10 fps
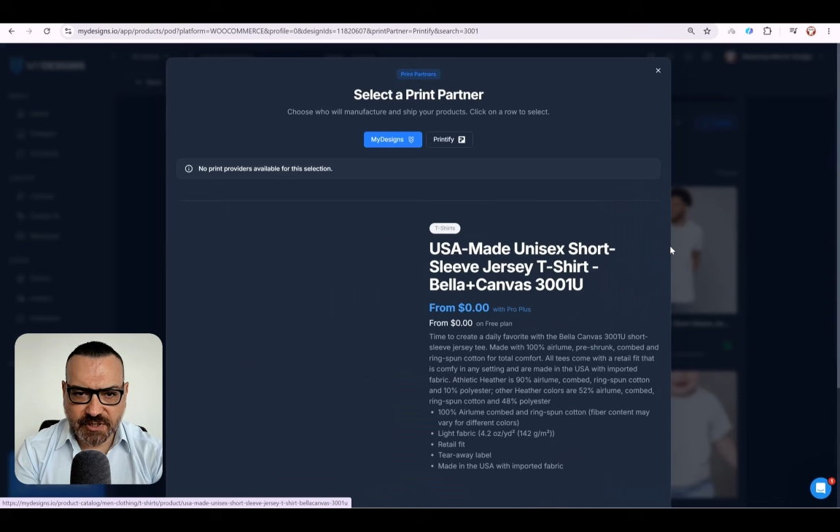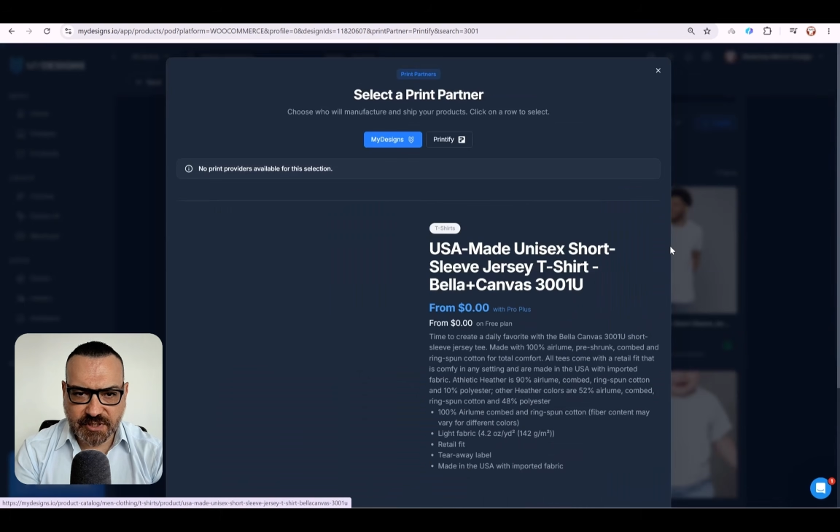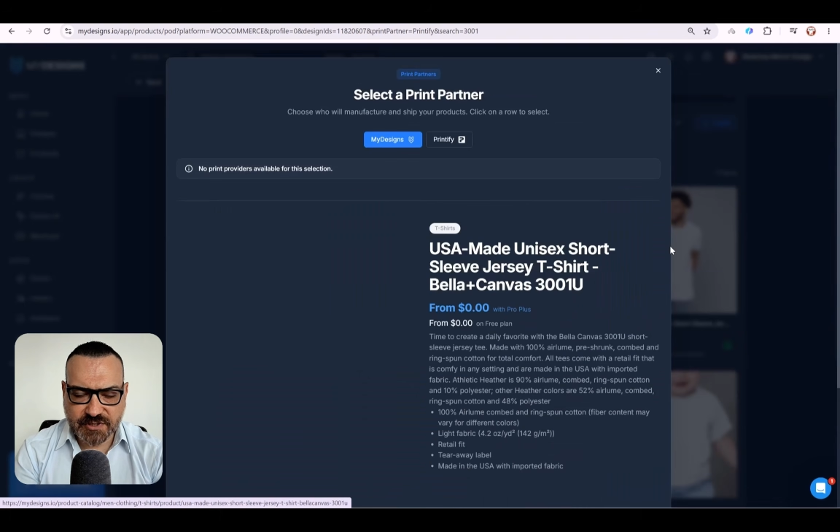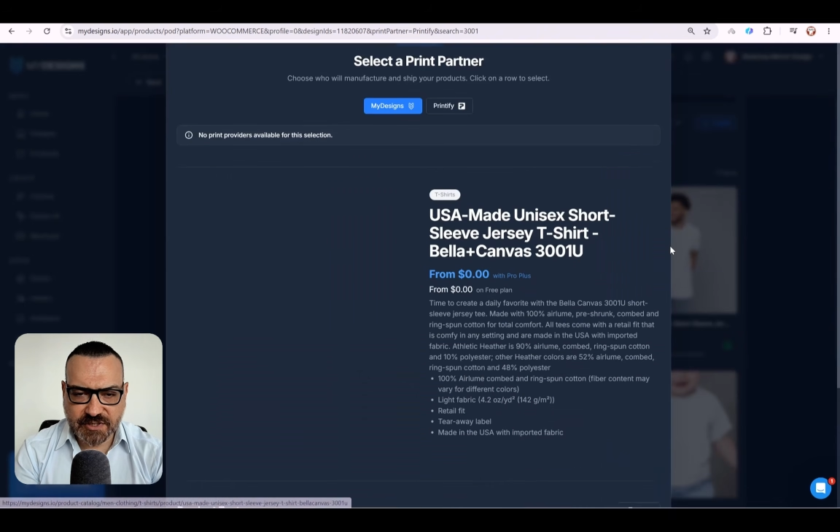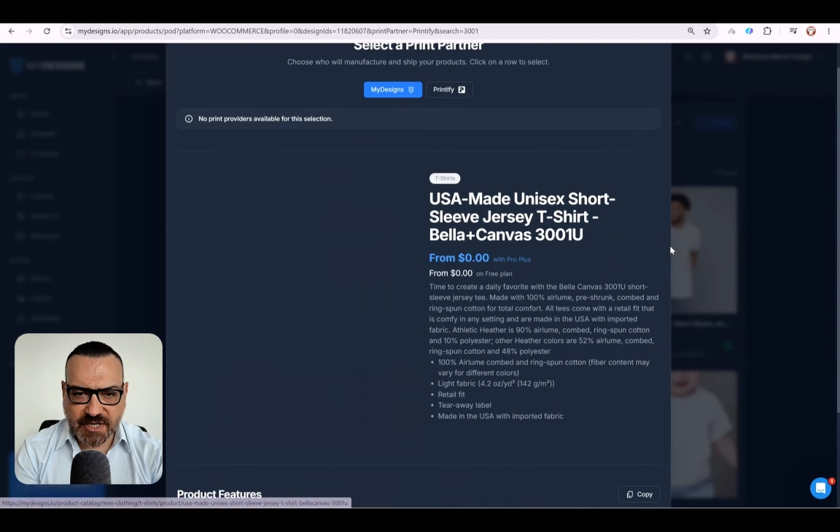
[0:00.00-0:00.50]

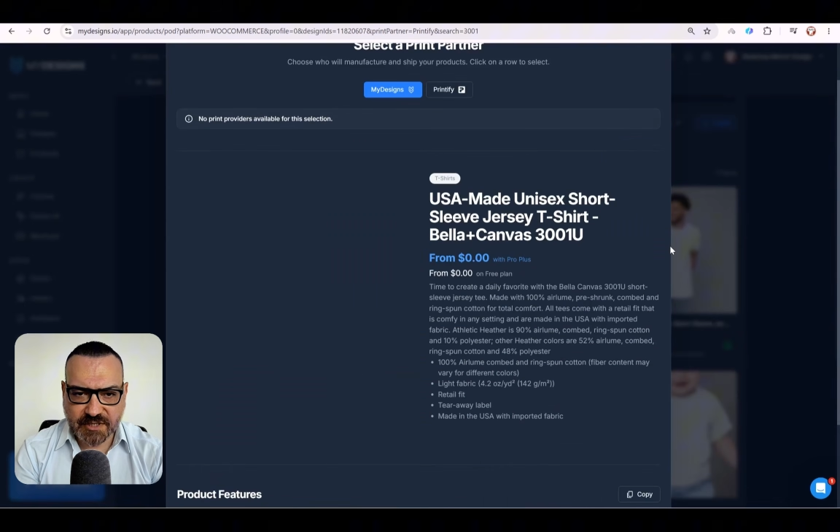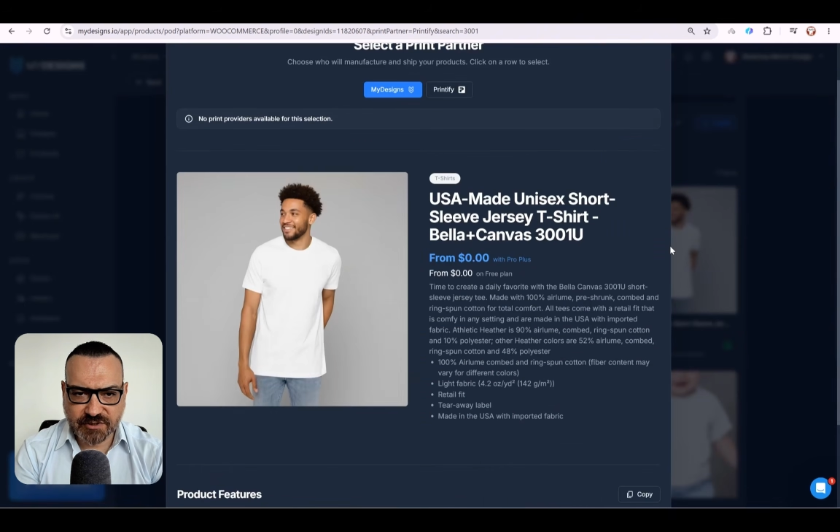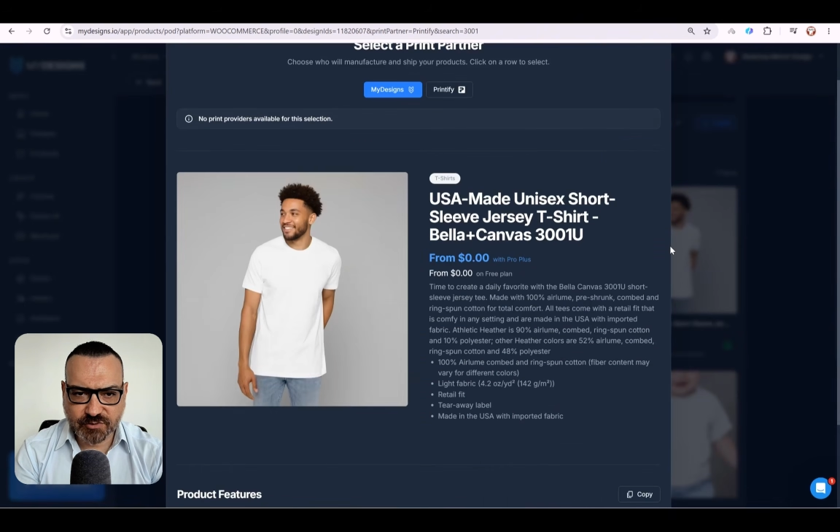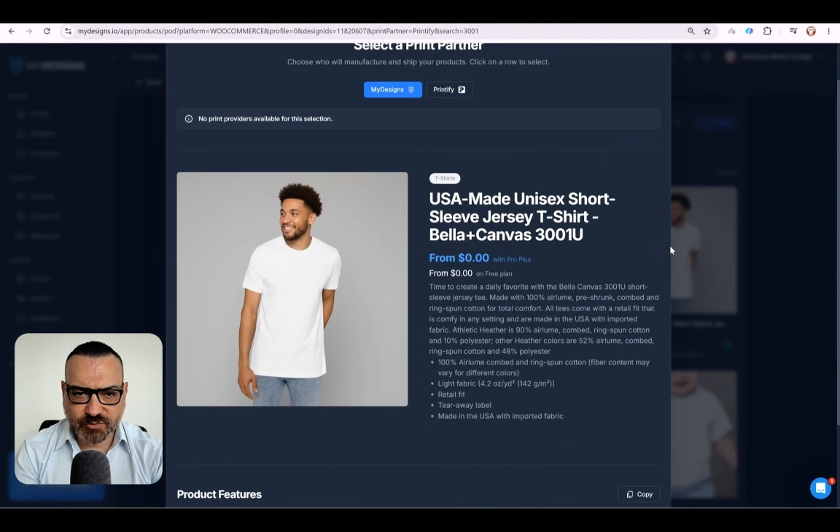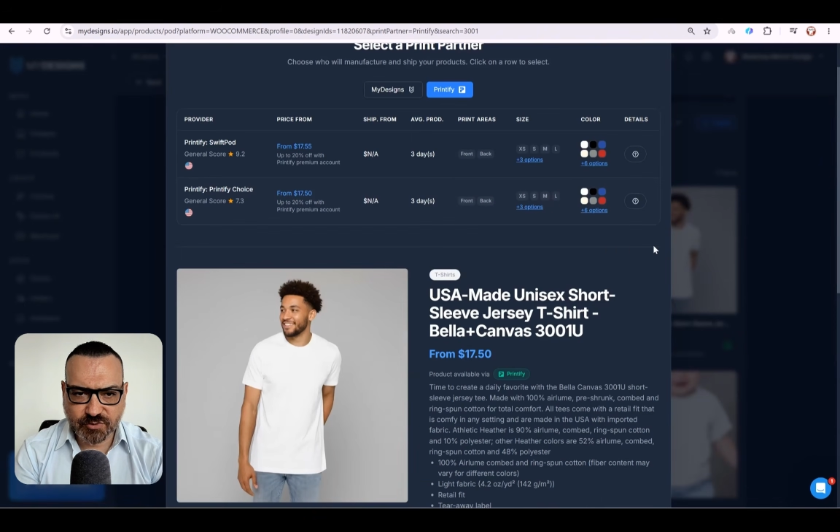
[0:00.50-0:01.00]
can
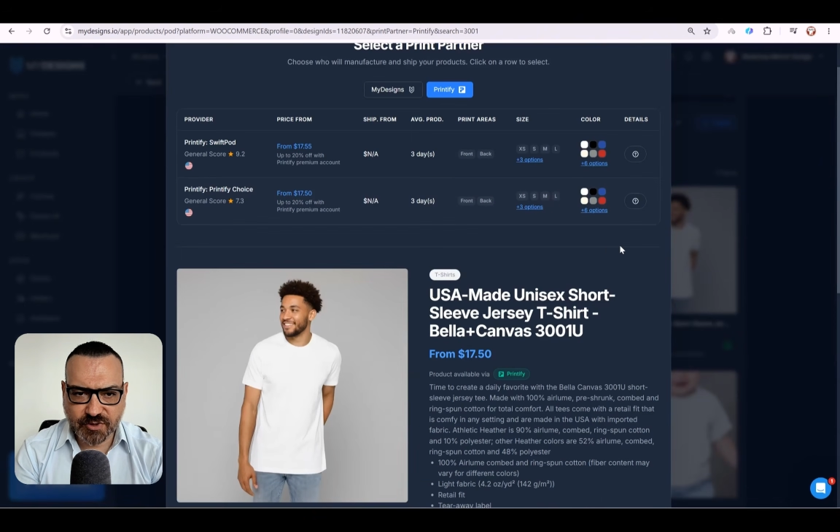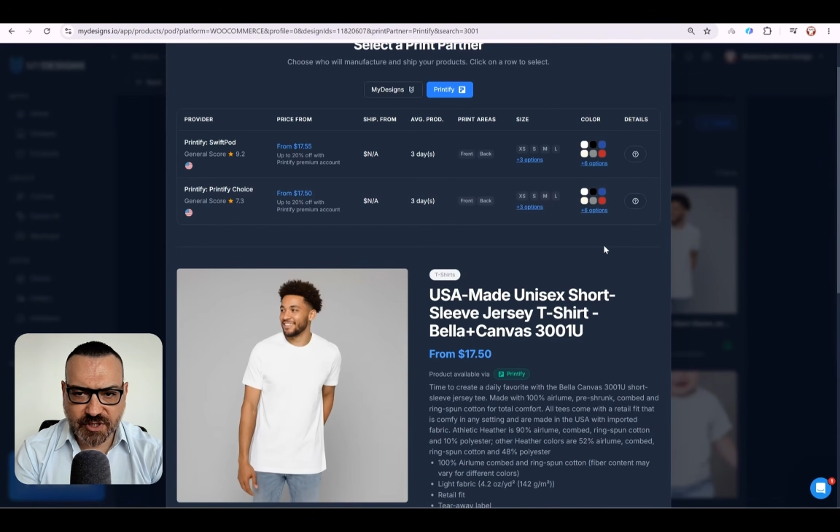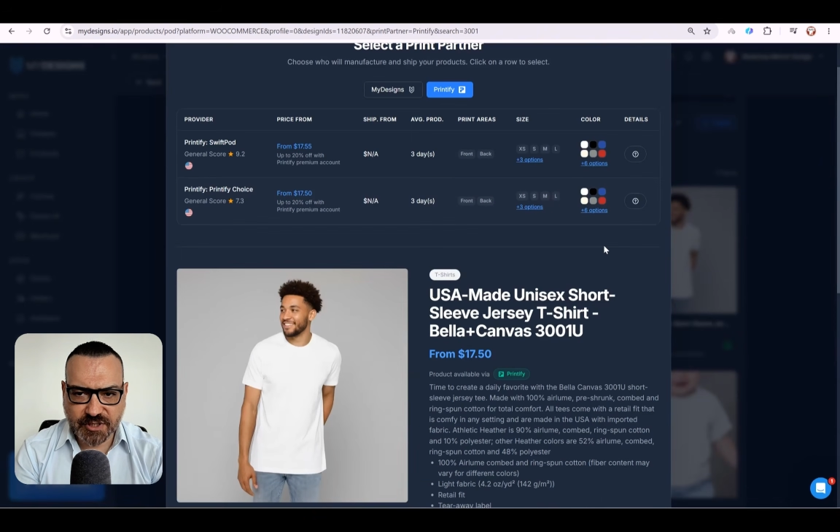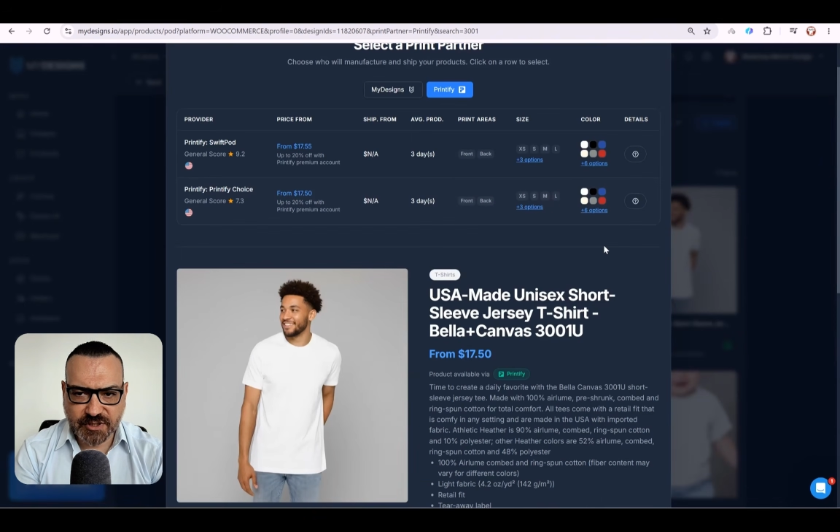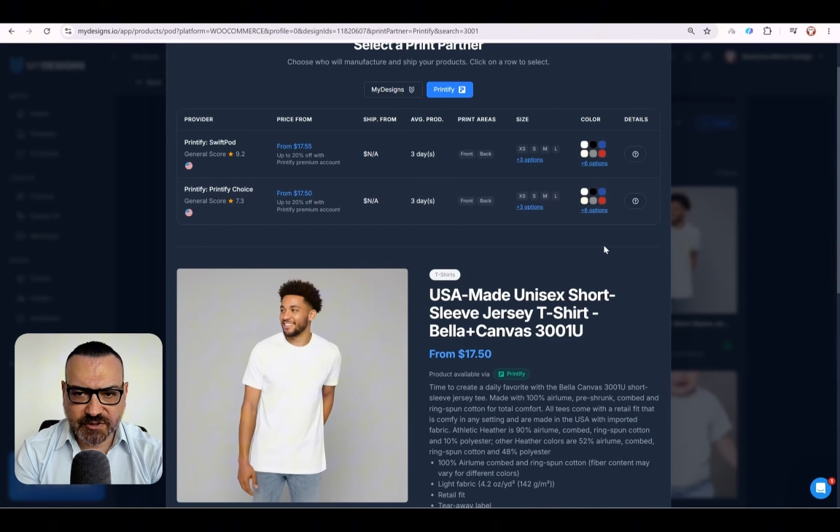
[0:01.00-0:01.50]
select
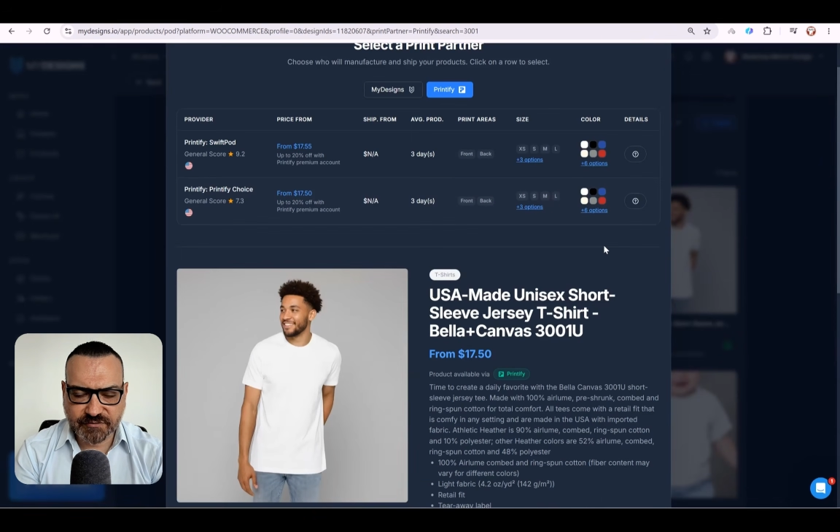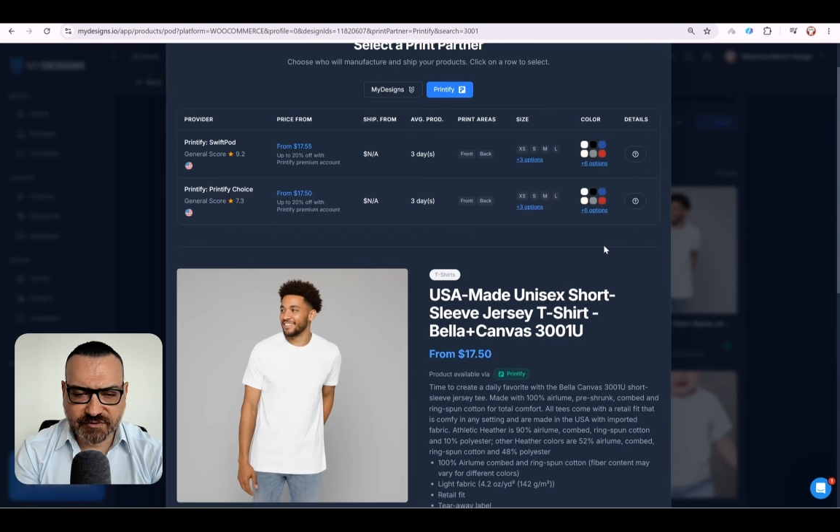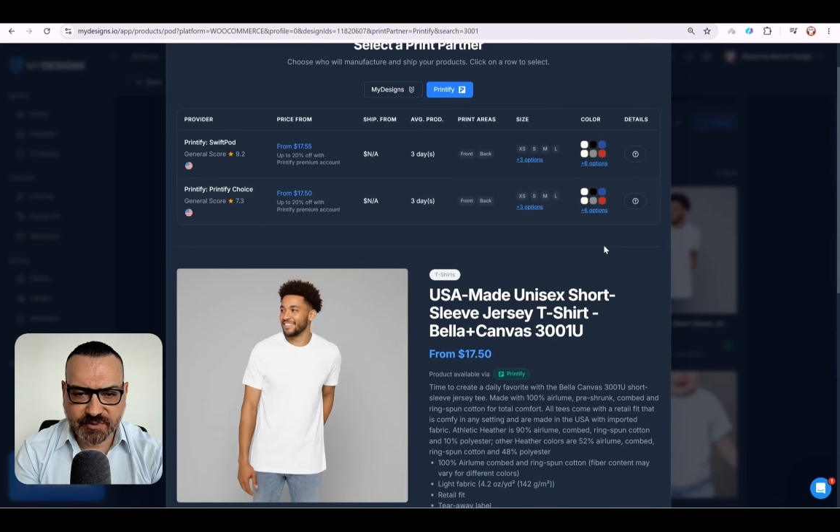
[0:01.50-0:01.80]
any of